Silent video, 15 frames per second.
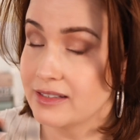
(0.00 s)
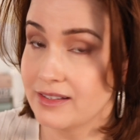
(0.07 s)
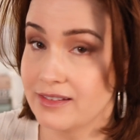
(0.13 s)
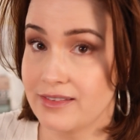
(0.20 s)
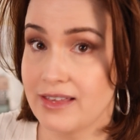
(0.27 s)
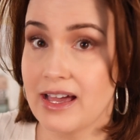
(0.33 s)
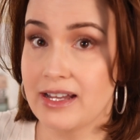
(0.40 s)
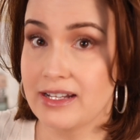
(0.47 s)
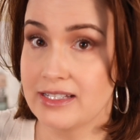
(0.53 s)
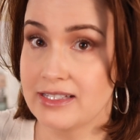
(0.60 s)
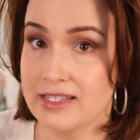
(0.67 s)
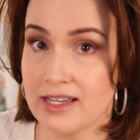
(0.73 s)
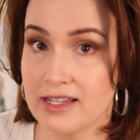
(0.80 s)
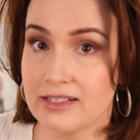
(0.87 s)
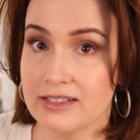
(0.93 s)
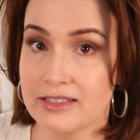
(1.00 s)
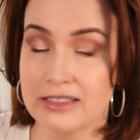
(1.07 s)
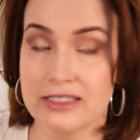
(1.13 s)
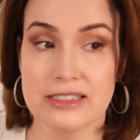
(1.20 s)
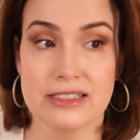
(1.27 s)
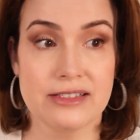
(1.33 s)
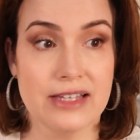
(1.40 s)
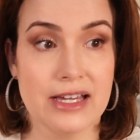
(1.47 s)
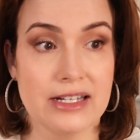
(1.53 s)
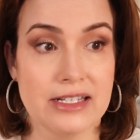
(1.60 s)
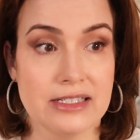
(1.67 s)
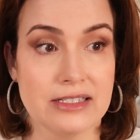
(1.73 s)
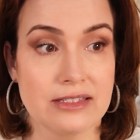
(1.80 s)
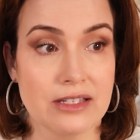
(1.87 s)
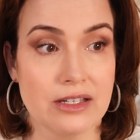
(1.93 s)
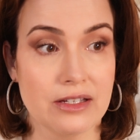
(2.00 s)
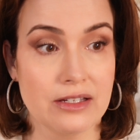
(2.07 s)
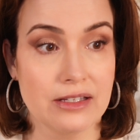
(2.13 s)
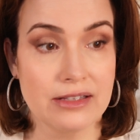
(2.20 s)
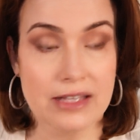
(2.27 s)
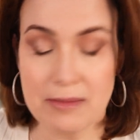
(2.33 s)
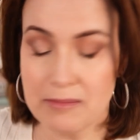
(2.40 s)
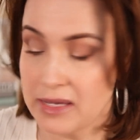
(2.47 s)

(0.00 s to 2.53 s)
that is excellent. That